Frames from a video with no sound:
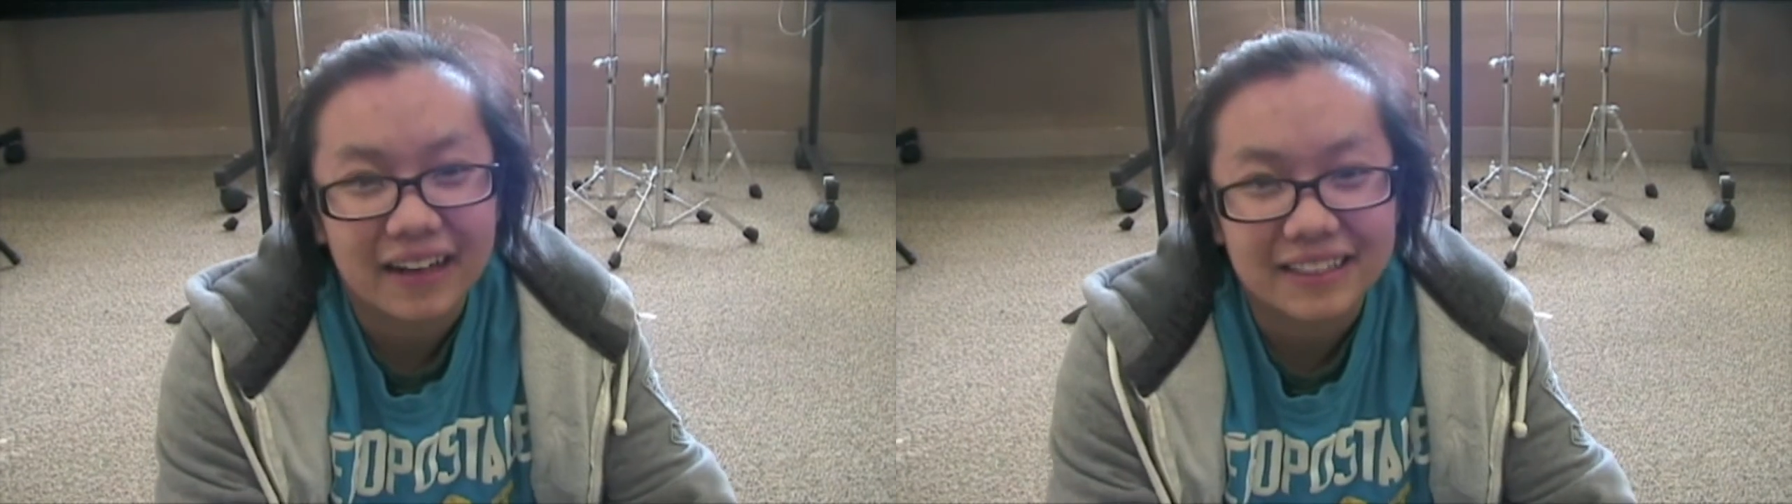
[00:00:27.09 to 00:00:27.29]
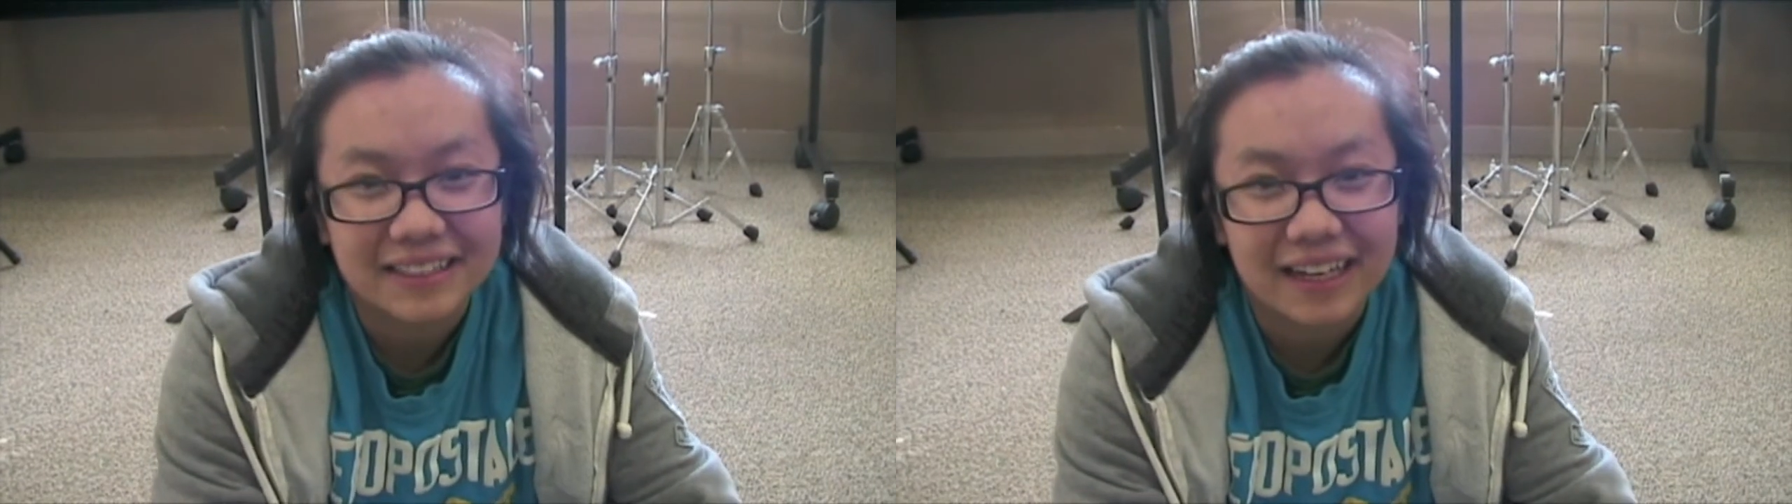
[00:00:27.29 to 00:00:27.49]

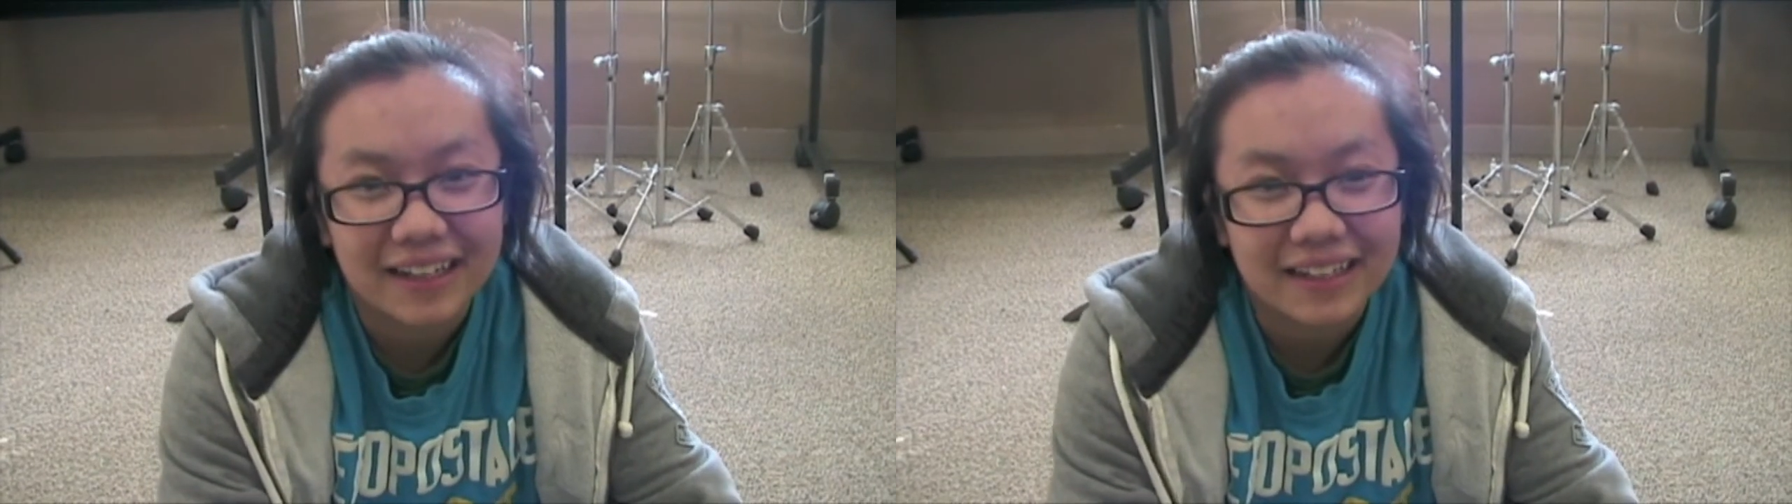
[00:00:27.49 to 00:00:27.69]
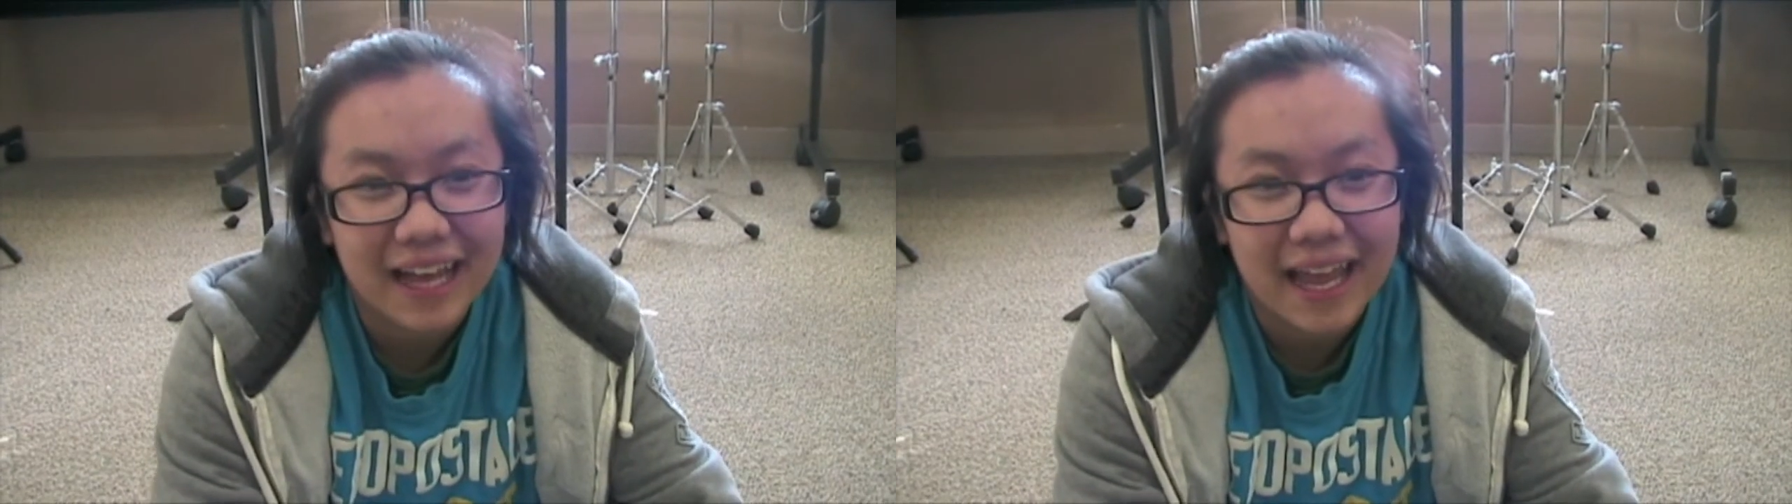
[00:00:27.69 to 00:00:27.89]

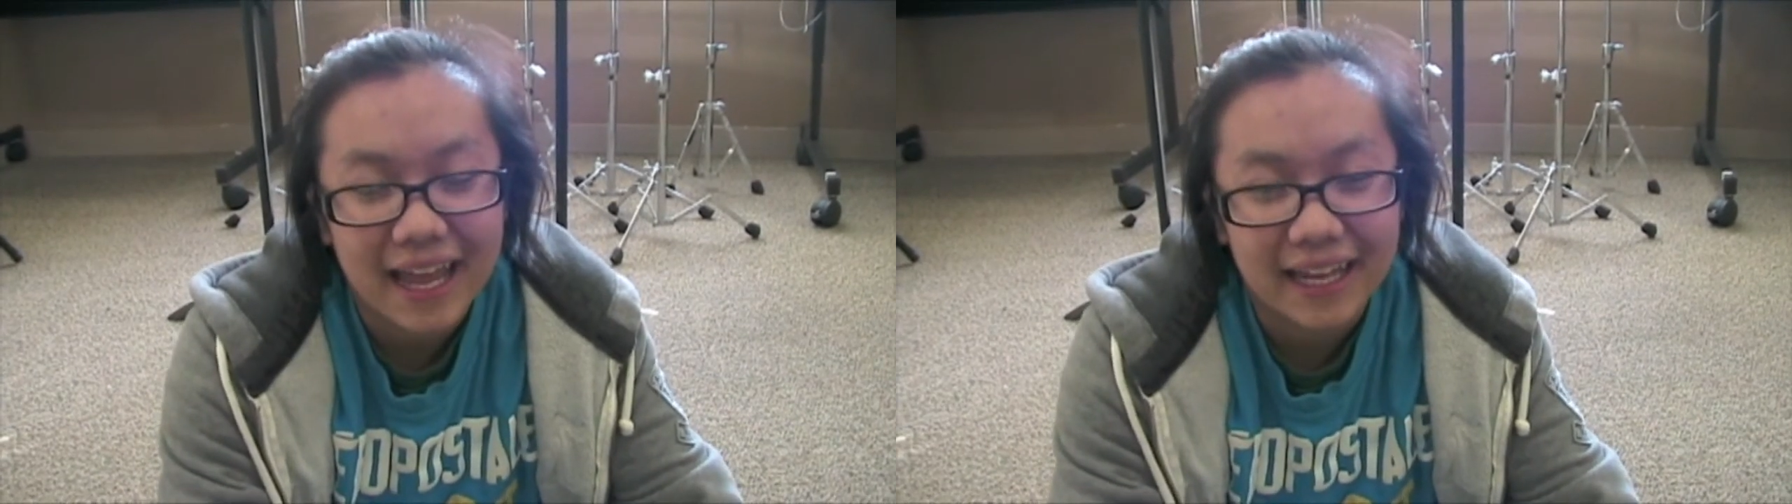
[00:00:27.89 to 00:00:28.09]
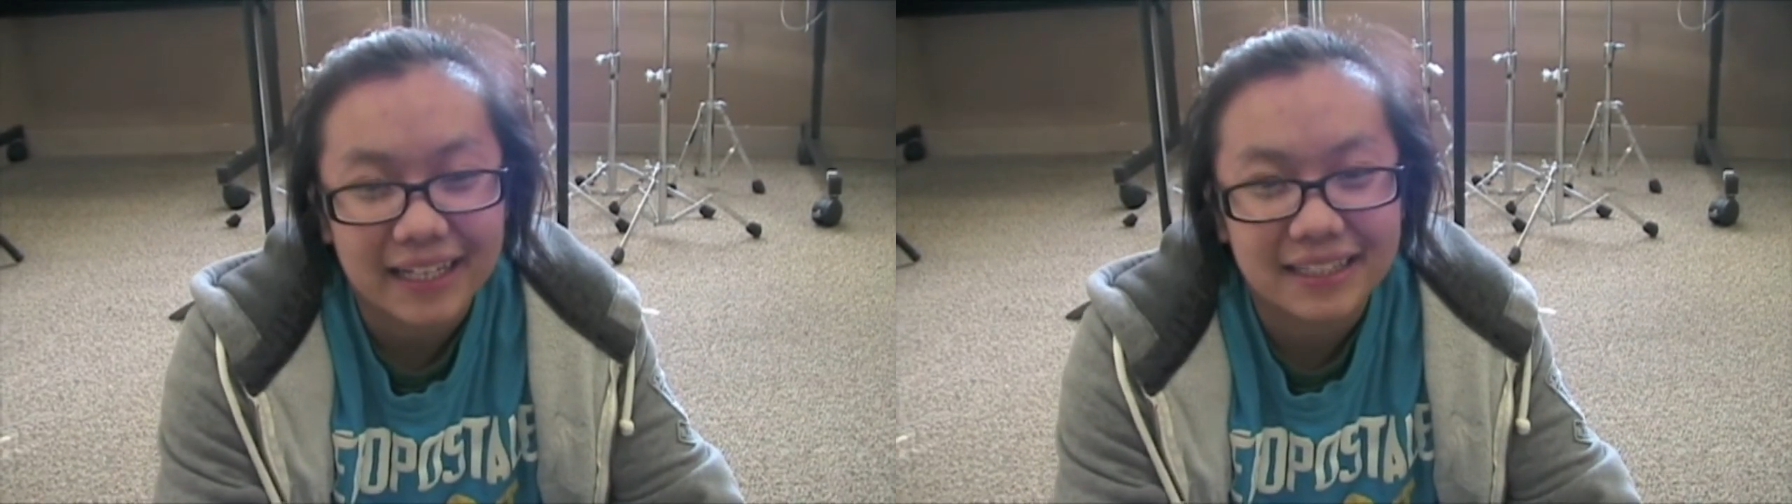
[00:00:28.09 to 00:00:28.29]
song
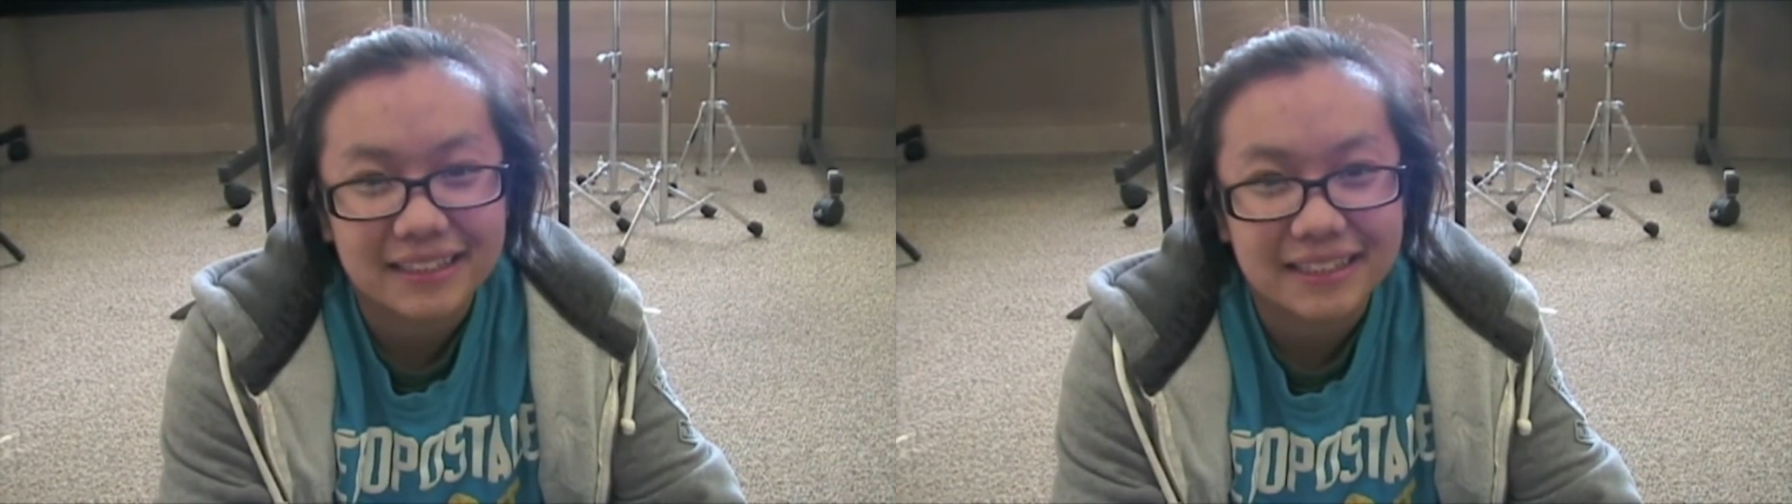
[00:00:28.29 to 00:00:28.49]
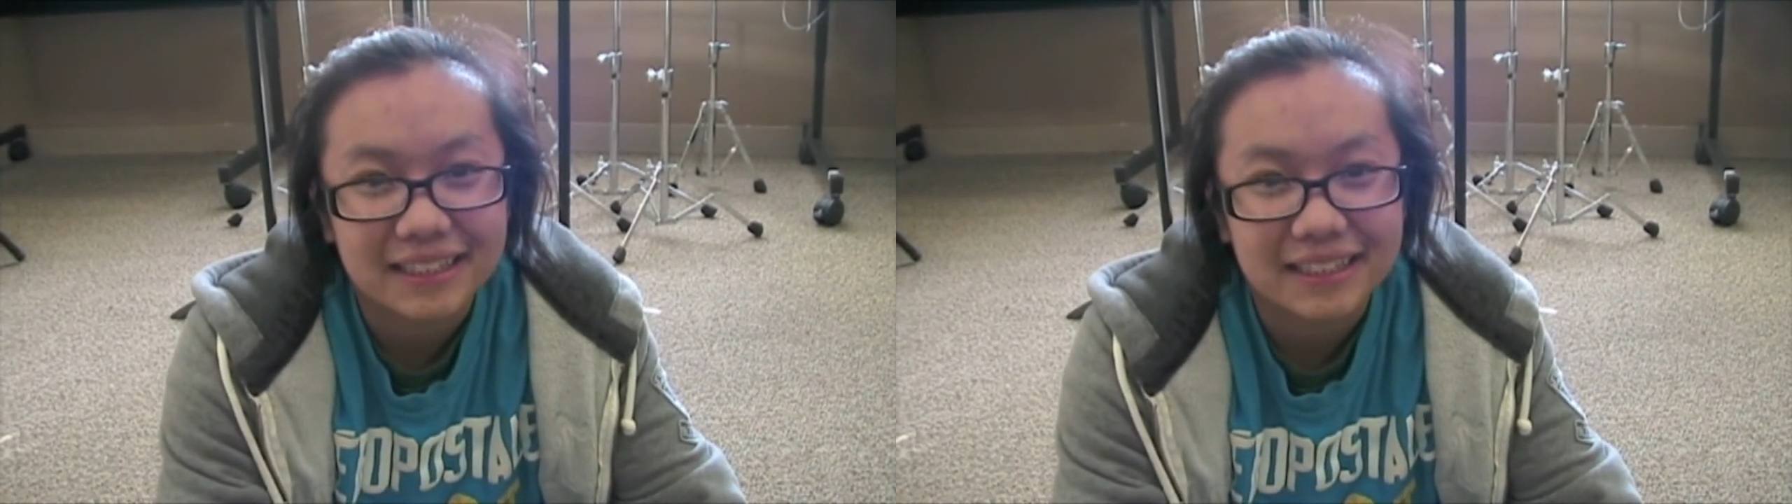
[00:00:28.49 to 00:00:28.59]
and